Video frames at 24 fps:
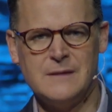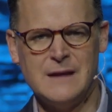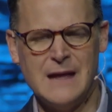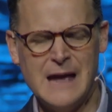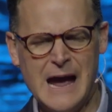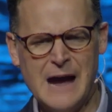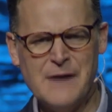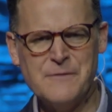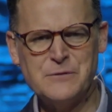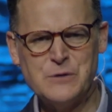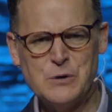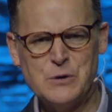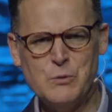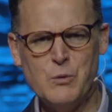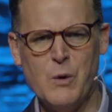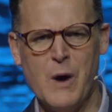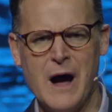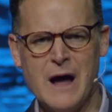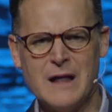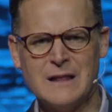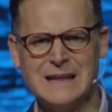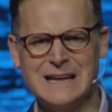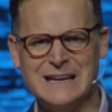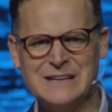after a
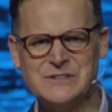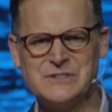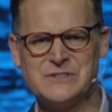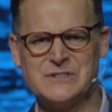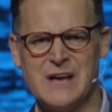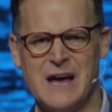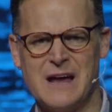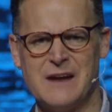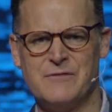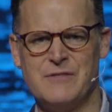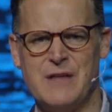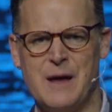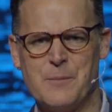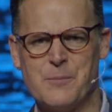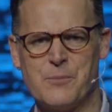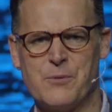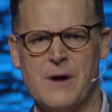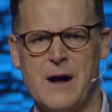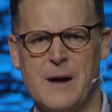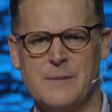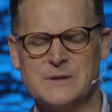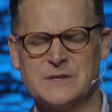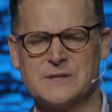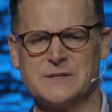while inside of that
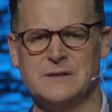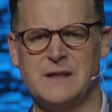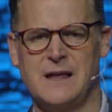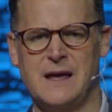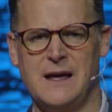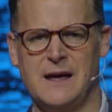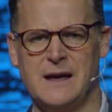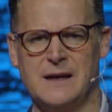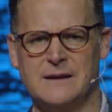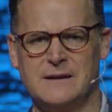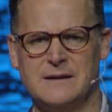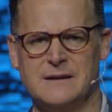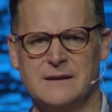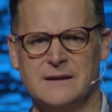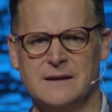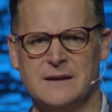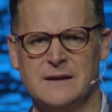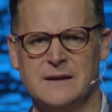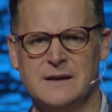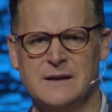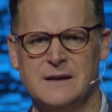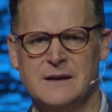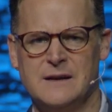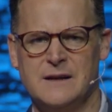promised land,
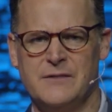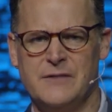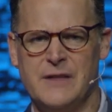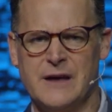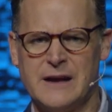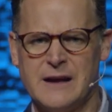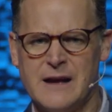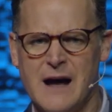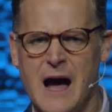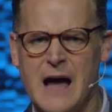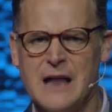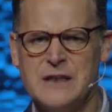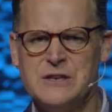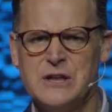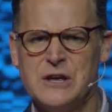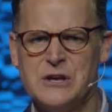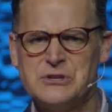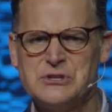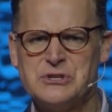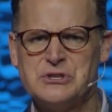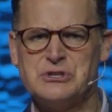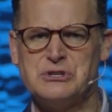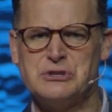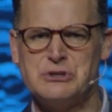that God
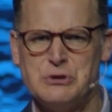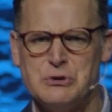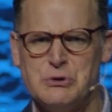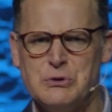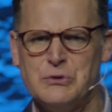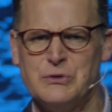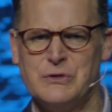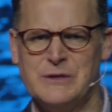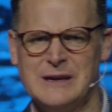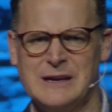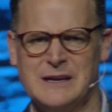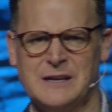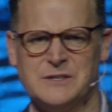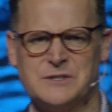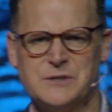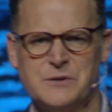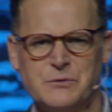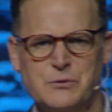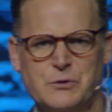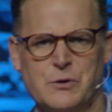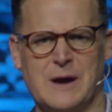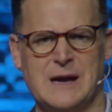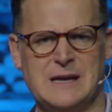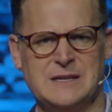does two things
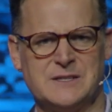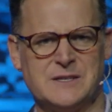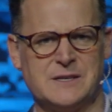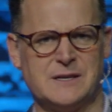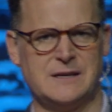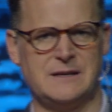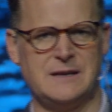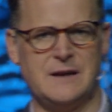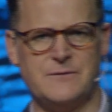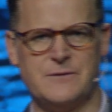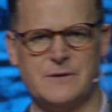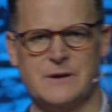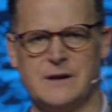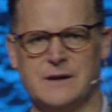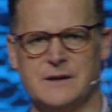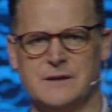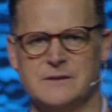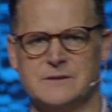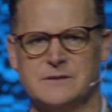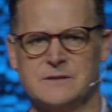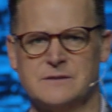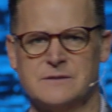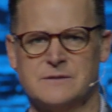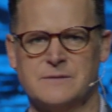of great
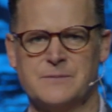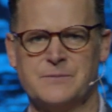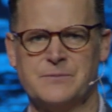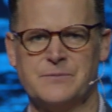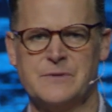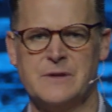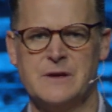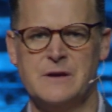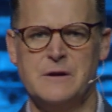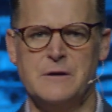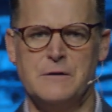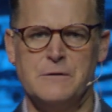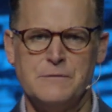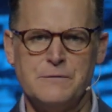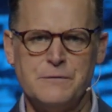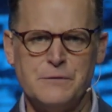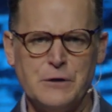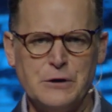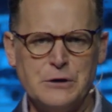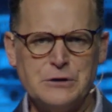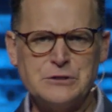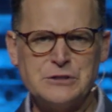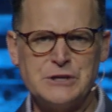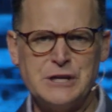significance.
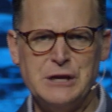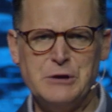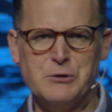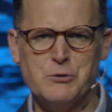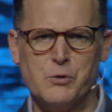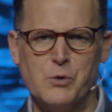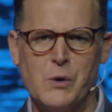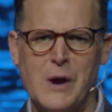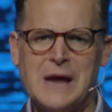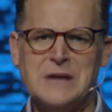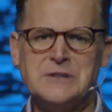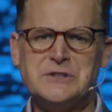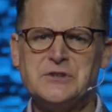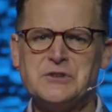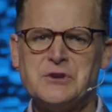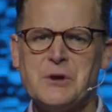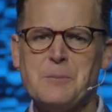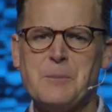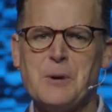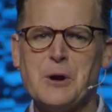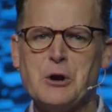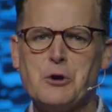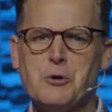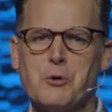First, He raises
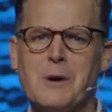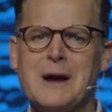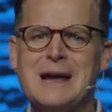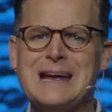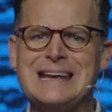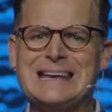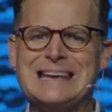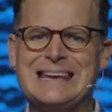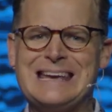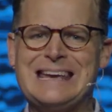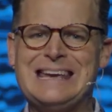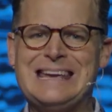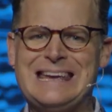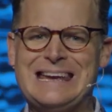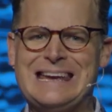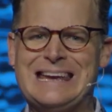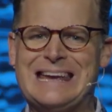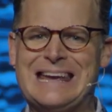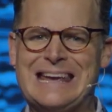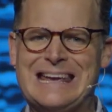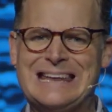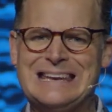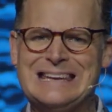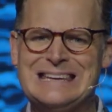up a great king
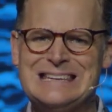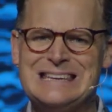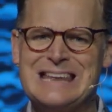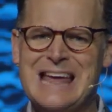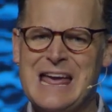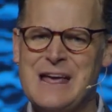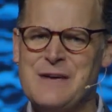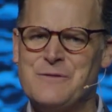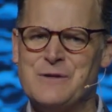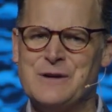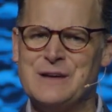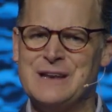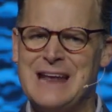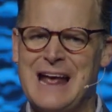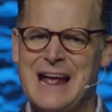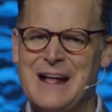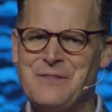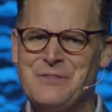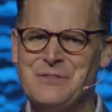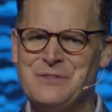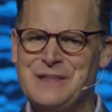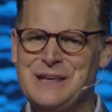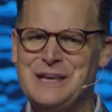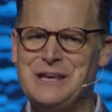in David,
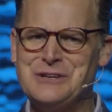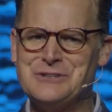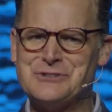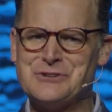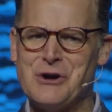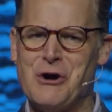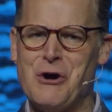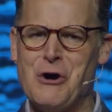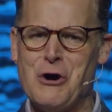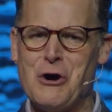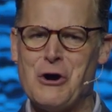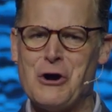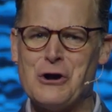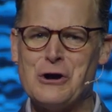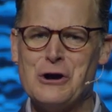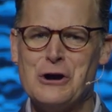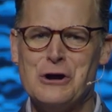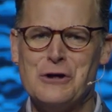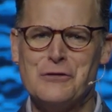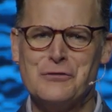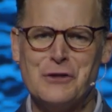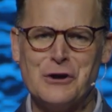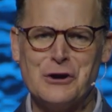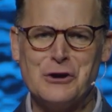and these are
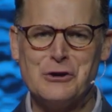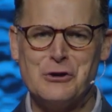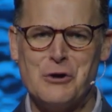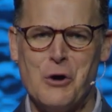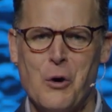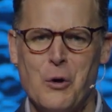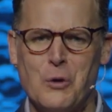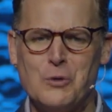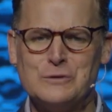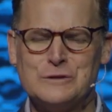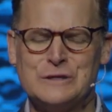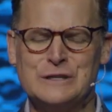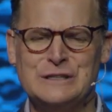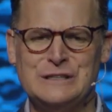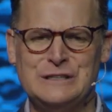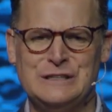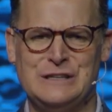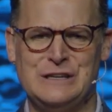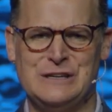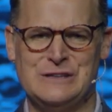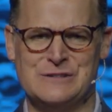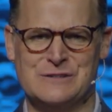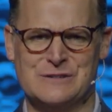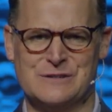the golden
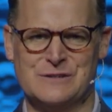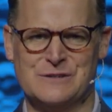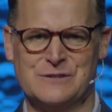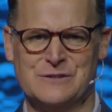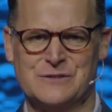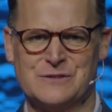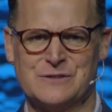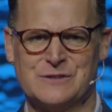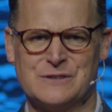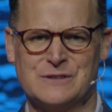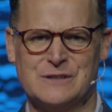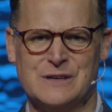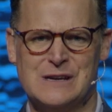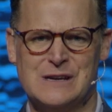years.